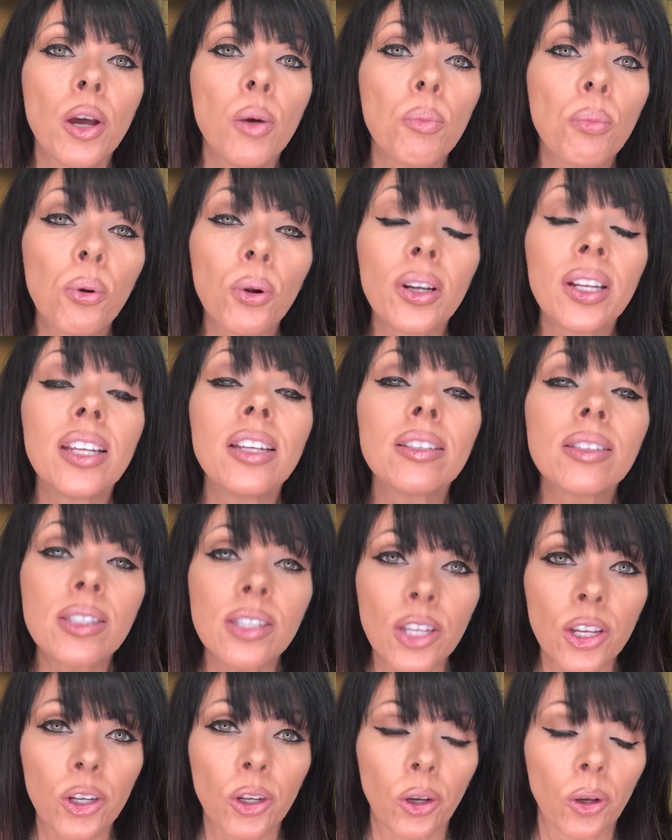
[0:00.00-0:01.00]
pretty
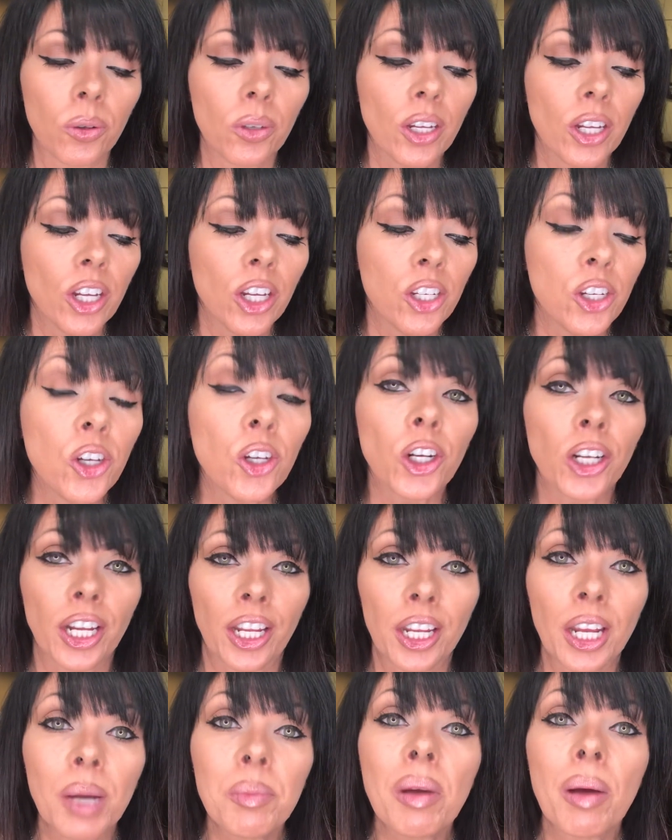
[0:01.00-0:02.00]
soon you're going
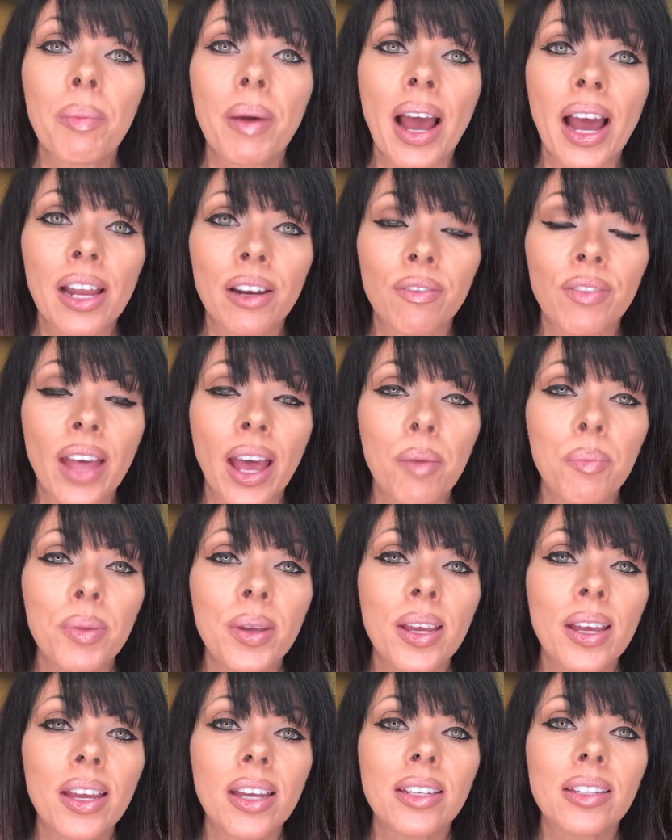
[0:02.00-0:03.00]
to come up out of that
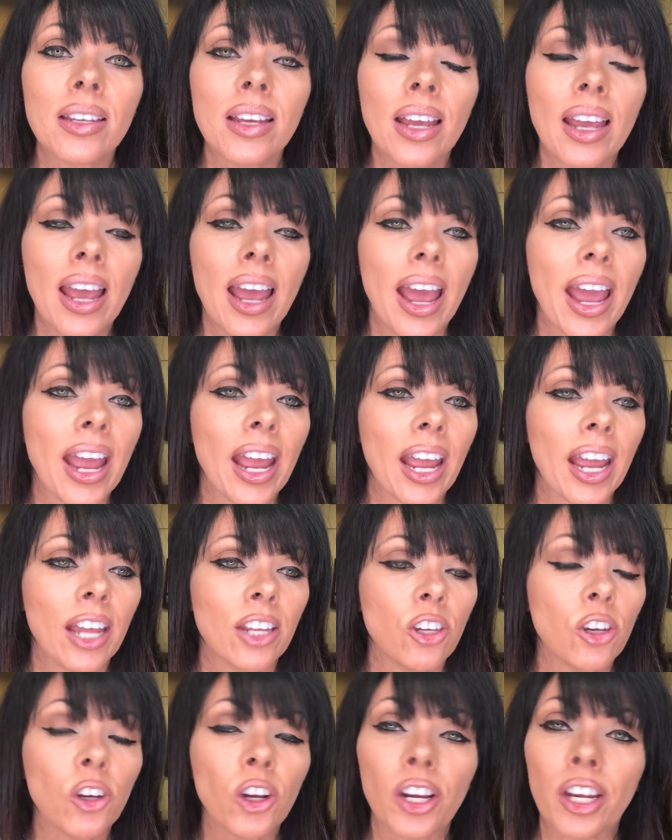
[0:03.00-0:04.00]
pit
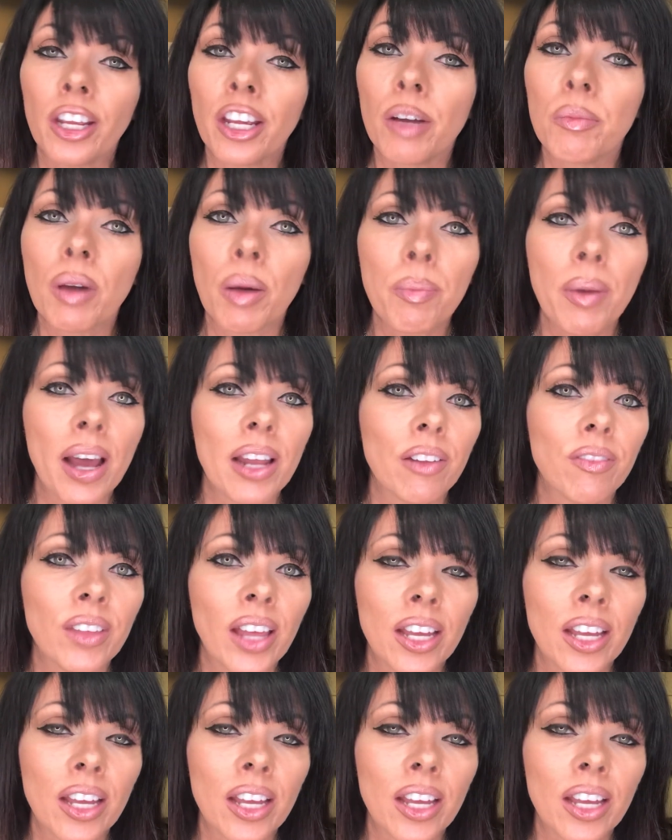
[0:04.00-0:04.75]
and you're going to come up out of